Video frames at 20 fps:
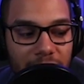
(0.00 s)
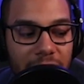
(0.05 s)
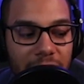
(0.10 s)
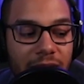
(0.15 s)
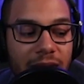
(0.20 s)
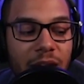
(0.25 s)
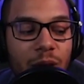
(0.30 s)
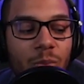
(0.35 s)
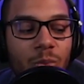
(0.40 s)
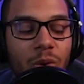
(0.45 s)

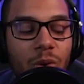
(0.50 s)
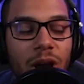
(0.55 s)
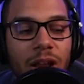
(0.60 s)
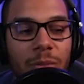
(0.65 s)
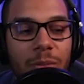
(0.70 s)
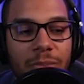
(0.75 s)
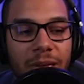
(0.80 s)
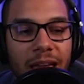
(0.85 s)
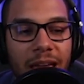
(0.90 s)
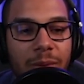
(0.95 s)
Like, they
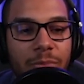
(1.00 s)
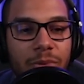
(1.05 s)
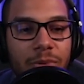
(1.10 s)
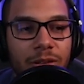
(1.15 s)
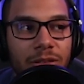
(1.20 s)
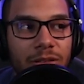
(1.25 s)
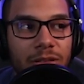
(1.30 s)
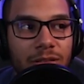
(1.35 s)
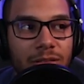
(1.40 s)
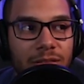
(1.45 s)
want to be
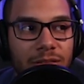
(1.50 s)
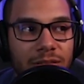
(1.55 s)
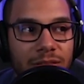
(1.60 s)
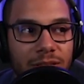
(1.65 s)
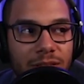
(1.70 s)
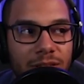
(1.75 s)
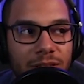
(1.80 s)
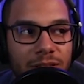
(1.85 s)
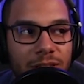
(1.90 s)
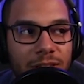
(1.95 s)
able
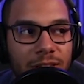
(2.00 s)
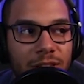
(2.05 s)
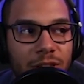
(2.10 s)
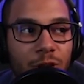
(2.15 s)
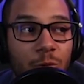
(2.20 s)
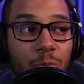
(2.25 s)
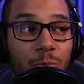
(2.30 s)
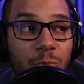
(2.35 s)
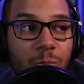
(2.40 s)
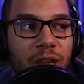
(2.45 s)

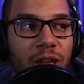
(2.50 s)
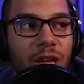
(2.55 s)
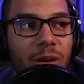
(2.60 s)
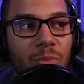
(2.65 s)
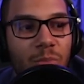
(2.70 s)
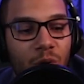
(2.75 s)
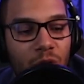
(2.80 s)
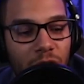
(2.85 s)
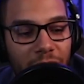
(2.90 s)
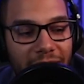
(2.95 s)
to
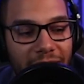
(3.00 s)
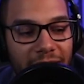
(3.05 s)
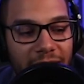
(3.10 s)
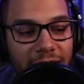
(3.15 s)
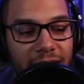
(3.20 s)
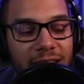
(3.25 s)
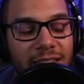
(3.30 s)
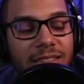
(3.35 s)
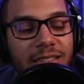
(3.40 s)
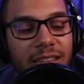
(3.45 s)
be more like
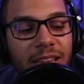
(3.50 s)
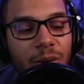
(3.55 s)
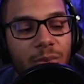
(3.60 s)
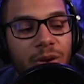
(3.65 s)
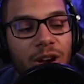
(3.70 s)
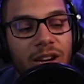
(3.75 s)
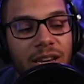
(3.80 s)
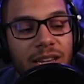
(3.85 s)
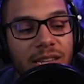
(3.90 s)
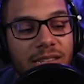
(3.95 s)
a Disney,
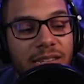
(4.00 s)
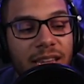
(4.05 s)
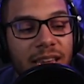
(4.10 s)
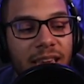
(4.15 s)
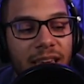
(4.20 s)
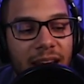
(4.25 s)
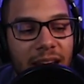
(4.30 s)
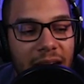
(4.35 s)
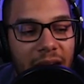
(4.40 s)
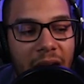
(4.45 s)
where
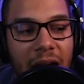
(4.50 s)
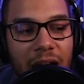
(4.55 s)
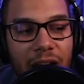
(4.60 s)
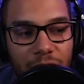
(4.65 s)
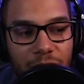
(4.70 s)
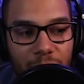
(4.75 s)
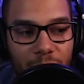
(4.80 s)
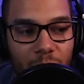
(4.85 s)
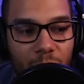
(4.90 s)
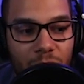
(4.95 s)
Disney can
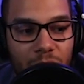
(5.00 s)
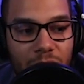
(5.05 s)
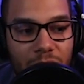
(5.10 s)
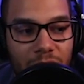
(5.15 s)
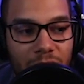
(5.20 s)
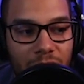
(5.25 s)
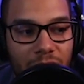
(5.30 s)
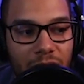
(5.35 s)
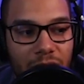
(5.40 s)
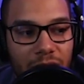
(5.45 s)
have
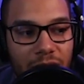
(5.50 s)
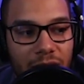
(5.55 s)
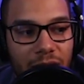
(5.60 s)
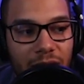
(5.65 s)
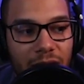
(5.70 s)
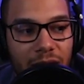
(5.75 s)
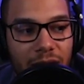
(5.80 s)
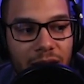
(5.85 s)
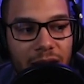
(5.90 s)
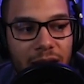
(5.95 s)
more
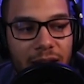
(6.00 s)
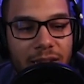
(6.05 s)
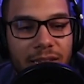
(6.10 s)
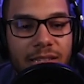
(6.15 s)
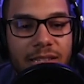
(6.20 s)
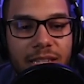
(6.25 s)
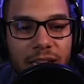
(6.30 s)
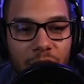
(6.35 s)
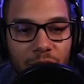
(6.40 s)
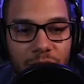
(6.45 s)

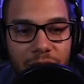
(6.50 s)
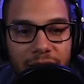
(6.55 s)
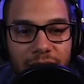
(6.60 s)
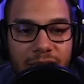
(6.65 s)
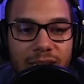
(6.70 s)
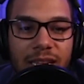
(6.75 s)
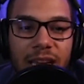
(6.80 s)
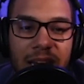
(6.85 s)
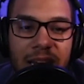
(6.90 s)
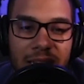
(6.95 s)

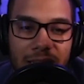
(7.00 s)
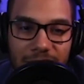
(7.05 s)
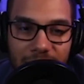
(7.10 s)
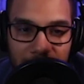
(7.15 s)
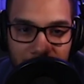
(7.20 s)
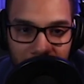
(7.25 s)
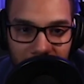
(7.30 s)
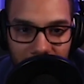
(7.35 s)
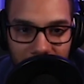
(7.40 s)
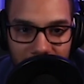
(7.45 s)
serious and
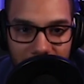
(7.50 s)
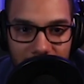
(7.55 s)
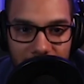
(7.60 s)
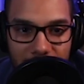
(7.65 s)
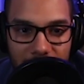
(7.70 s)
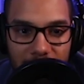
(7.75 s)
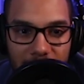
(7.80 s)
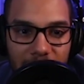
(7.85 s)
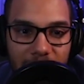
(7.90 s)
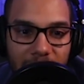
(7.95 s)

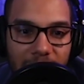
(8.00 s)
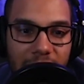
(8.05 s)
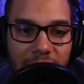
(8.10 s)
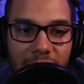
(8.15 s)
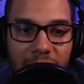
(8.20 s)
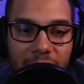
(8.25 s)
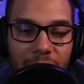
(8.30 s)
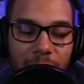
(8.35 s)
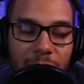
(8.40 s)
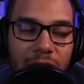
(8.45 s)
adult
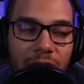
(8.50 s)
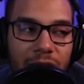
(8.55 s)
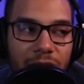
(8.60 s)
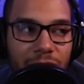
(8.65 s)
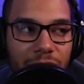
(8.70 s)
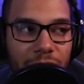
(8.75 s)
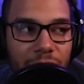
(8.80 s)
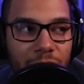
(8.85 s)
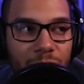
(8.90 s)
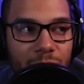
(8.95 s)

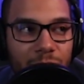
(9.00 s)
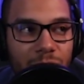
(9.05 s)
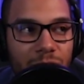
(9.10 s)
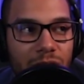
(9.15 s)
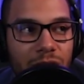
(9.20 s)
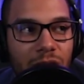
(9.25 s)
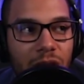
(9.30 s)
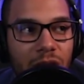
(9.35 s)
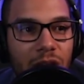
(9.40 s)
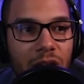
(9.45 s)
animated
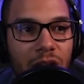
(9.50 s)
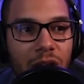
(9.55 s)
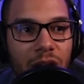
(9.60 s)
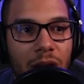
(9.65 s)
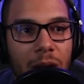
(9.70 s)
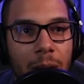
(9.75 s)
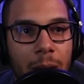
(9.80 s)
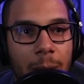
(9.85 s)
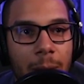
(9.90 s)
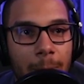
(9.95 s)
films,
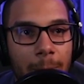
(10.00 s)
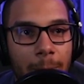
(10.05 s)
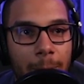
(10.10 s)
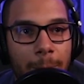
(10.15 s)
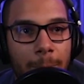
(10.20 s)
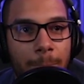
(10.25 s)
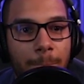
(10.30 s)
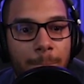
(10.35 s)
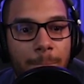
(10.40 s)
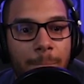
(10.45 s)

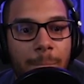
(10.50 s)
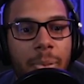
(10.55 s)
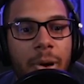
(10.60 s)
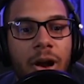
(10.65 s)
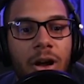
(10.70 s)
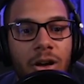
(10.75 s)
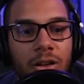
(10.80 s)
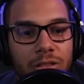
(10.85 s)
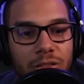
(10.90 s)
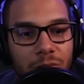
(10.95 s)

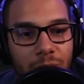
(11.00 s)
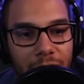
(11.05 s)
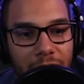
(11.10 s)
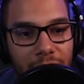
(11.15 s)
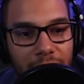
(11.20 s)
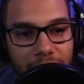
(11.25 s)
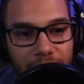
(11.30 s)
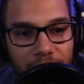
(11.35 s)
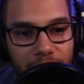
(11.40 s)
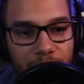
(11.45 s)
but also
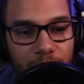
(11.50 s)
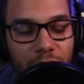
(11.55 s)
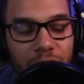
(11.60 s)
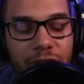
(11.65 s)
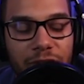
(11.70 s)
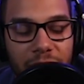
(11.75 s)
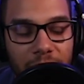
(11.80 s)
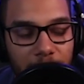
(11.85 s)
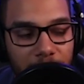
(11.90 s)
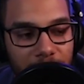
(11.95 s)
have those
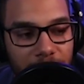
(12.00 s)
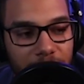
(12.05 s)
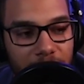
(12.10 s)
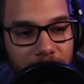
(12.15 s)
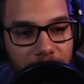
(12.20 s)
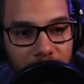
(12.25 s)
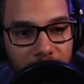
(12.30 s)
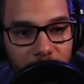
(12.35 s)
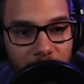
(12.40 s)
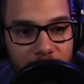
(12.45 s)
more
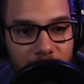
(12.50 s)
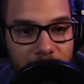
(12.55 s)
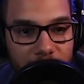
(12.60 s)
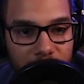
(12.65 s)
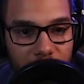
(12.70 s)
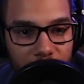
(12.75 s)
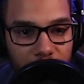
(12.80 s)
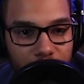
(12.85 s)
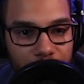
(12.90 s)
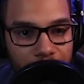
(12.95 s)
family-friendly
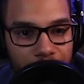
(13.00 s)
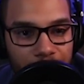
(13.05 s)
ones too.